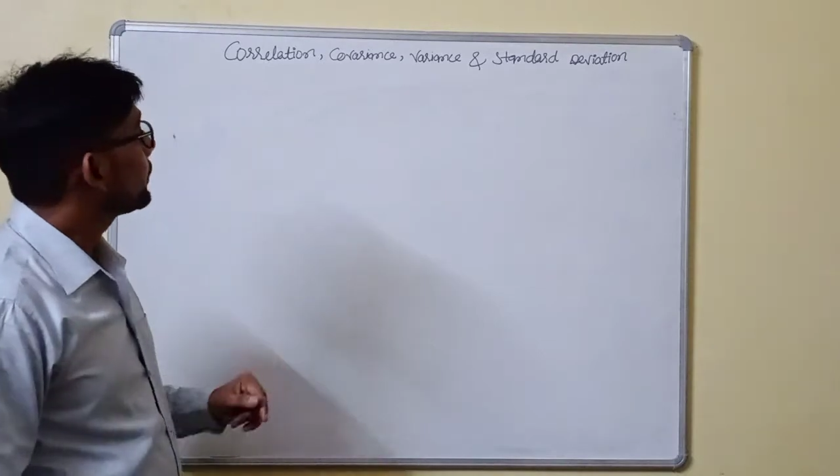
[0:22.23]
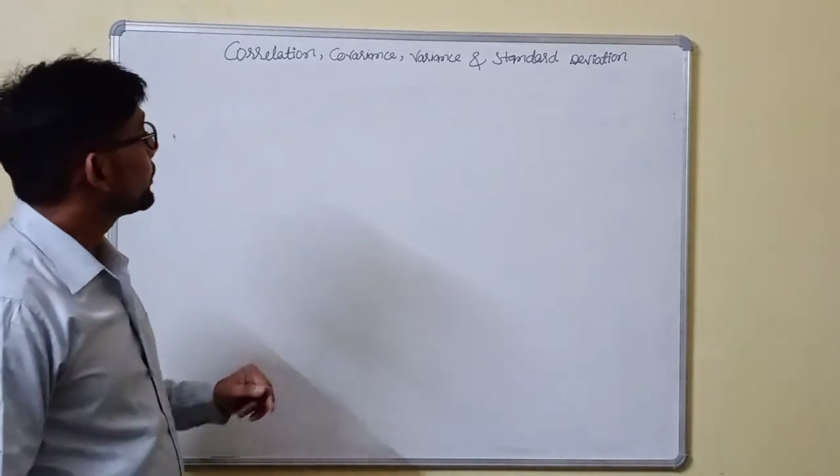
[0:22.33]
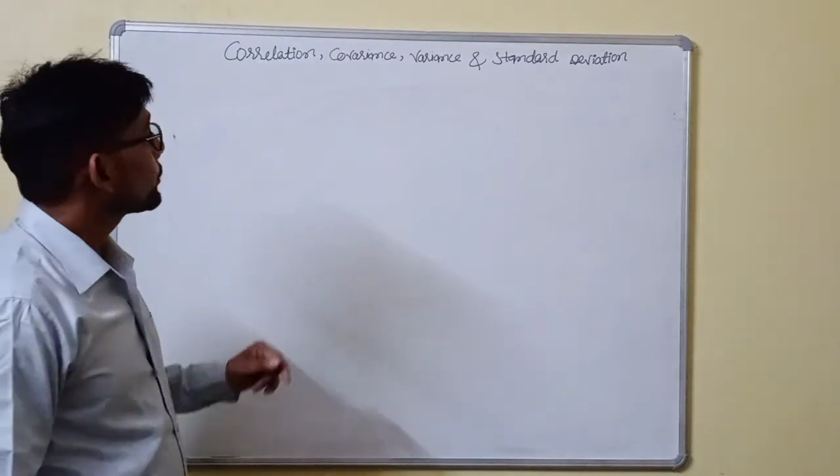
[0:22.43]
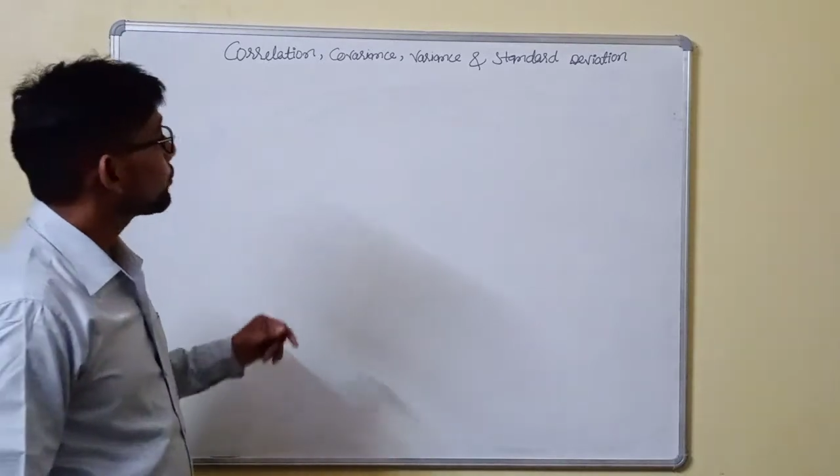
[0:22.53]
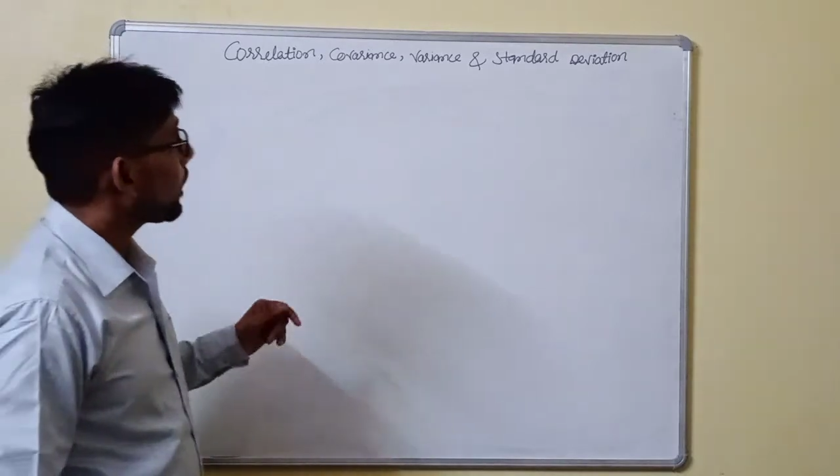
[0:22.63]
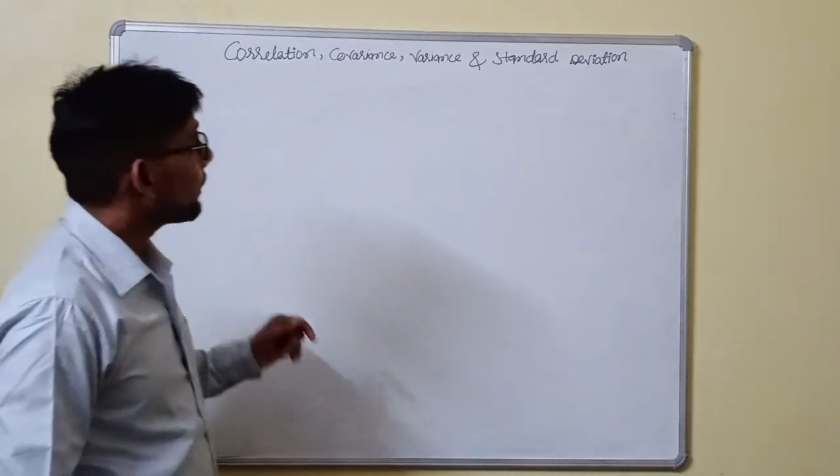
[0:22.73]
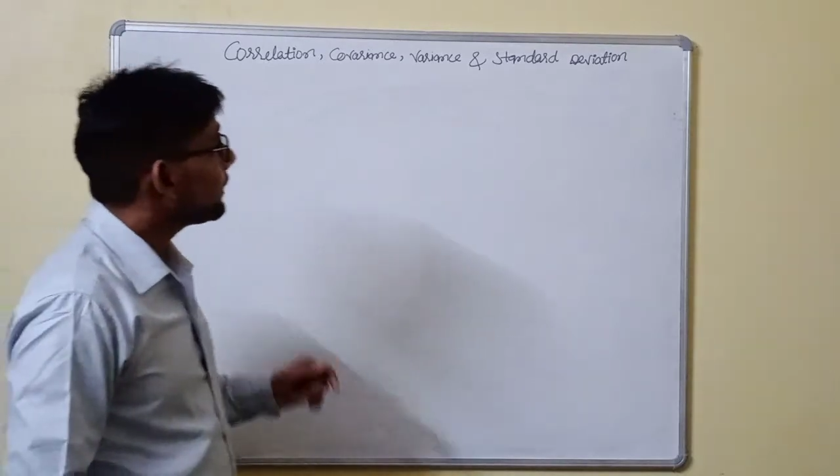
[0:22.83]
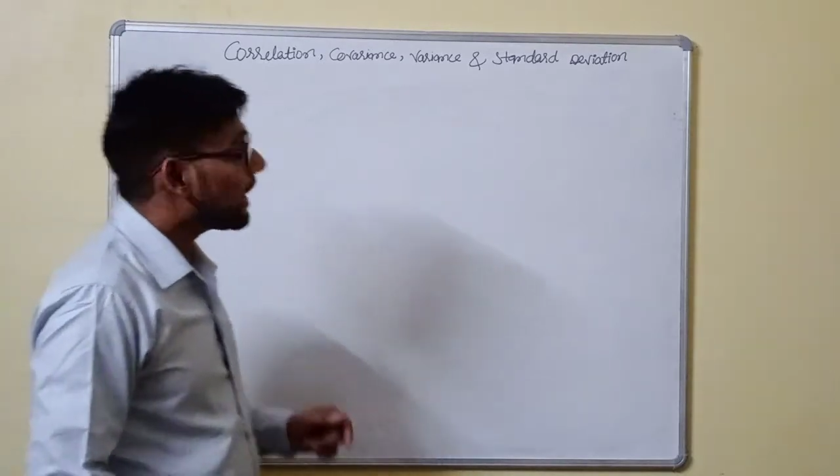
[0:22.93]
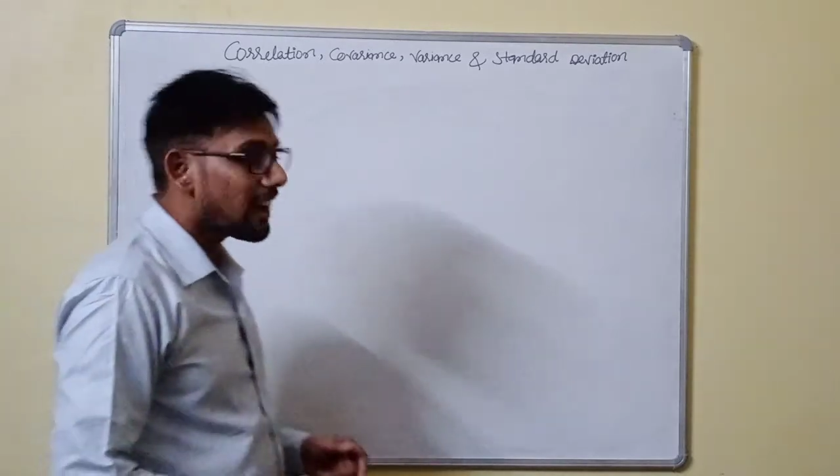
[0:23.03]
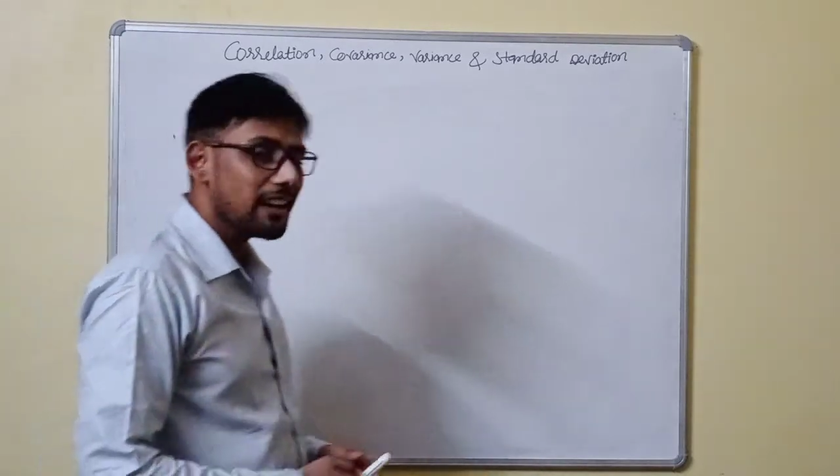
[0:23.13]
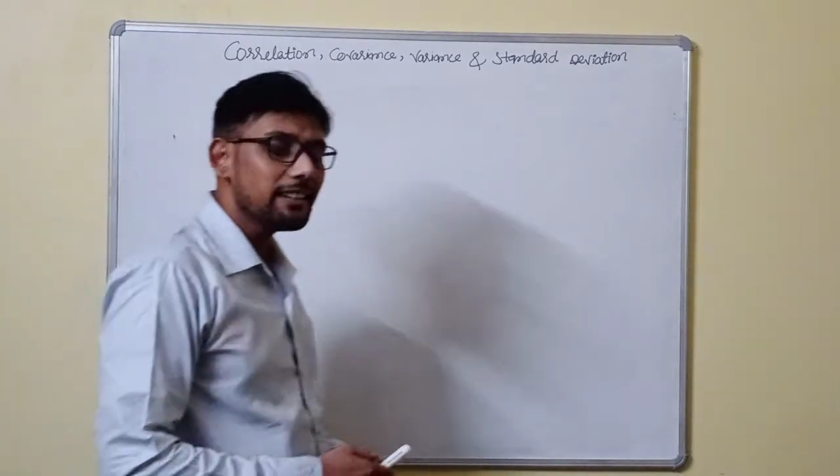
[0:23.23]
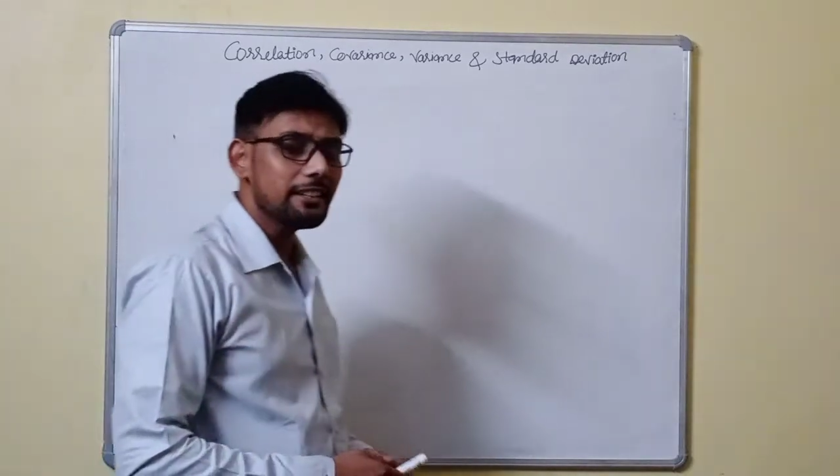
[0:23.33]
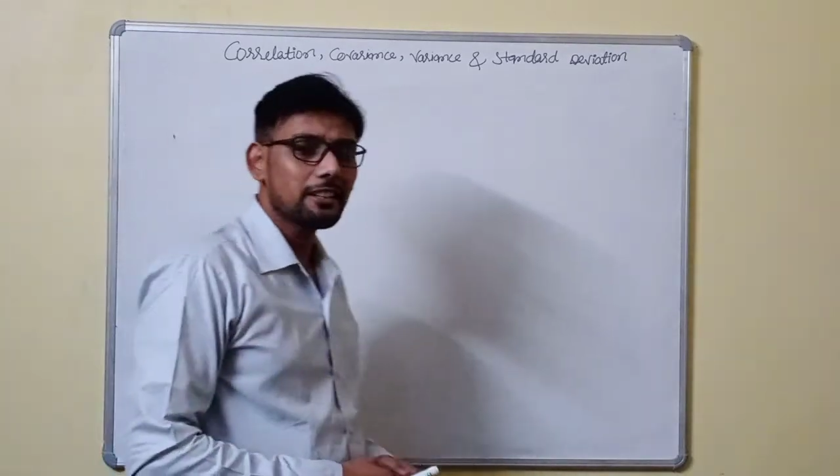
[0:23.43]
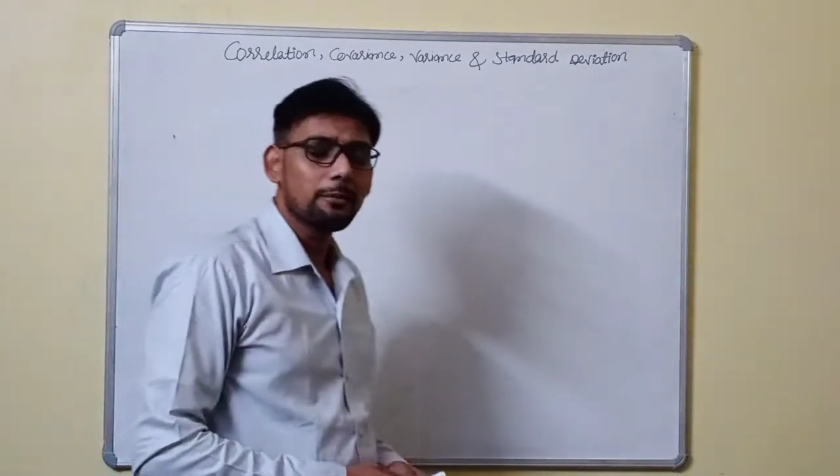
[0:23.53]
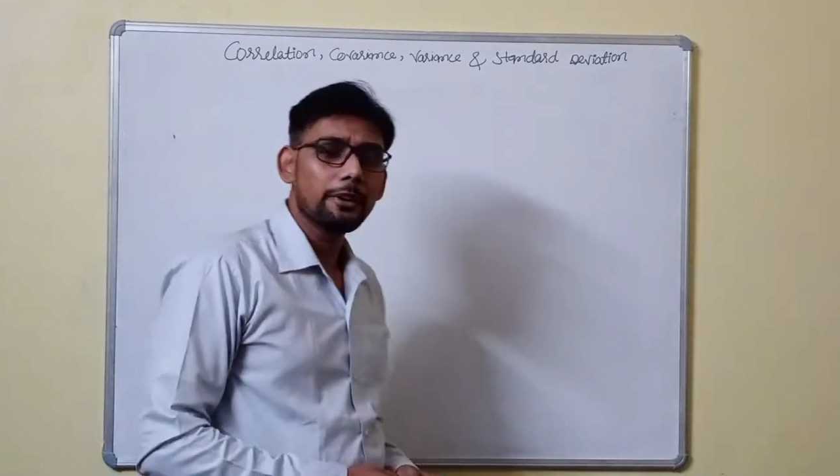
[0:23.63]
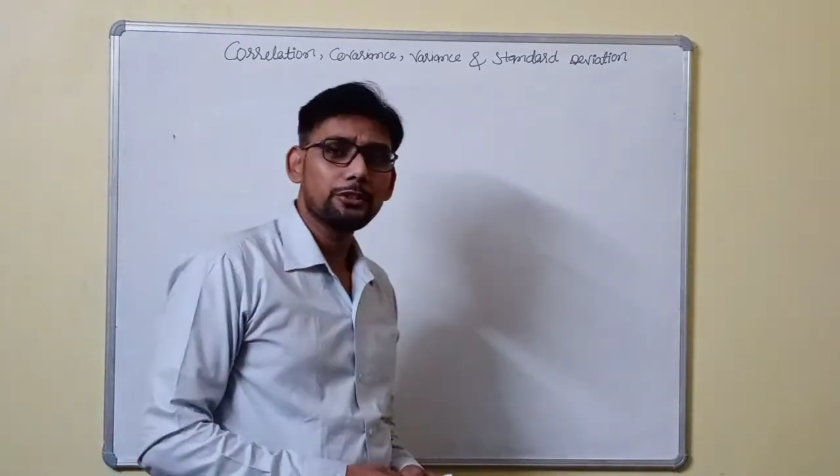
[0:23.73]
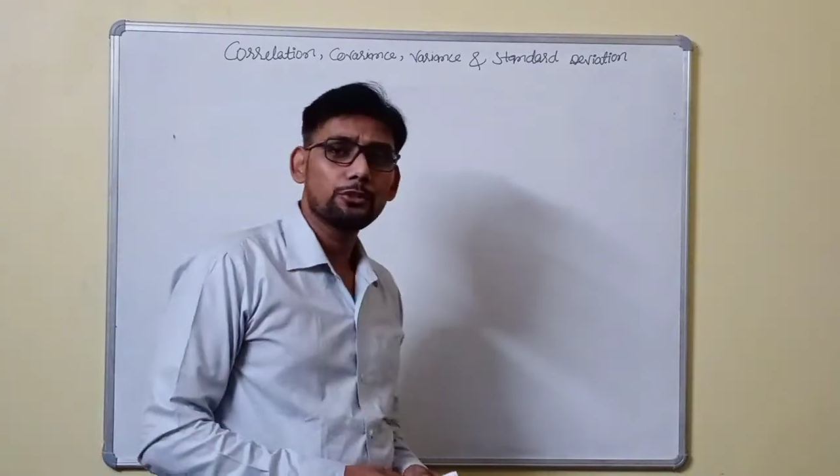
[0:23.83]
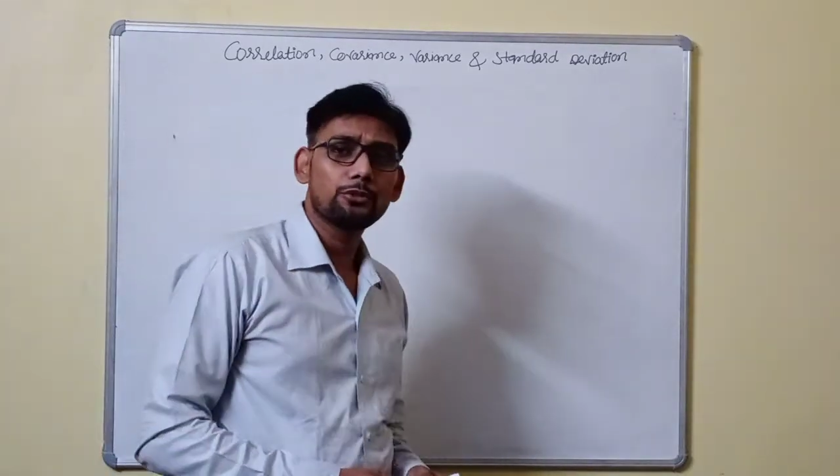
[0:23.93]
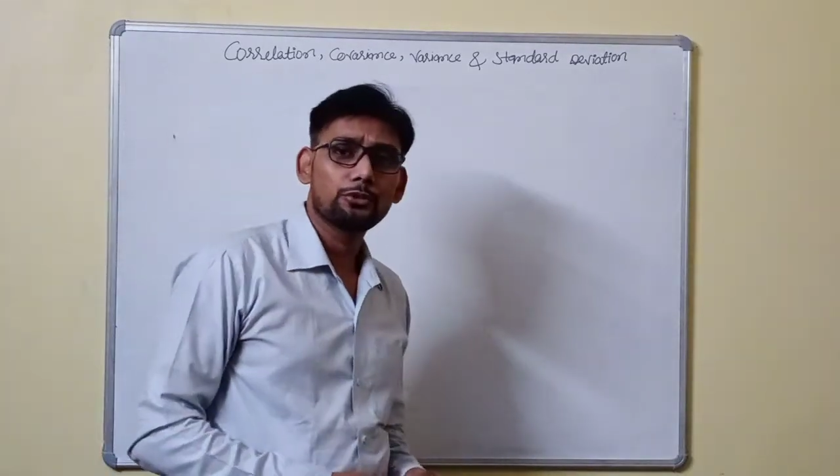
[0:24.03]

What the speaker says: so I will highly recommend you